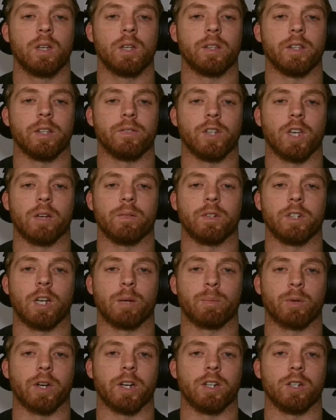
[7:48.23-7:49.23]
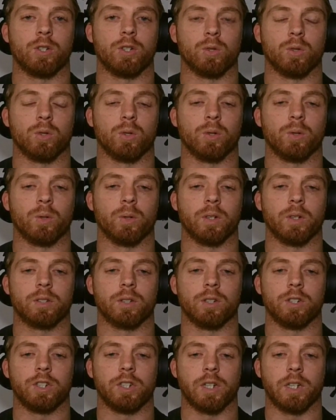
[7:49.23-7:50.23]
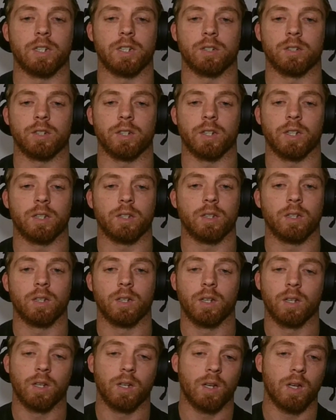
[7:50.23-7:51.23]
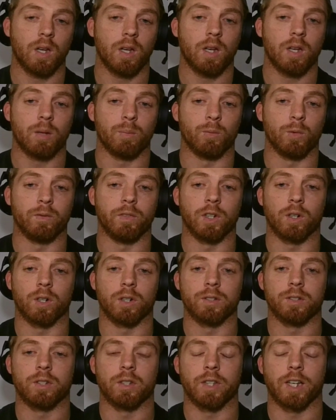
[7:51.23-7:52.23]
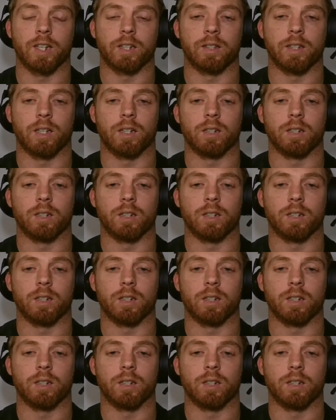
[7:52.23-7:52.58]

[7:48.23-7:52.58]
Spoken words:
if you haven't upgraded your associations yet. Moving on to that now.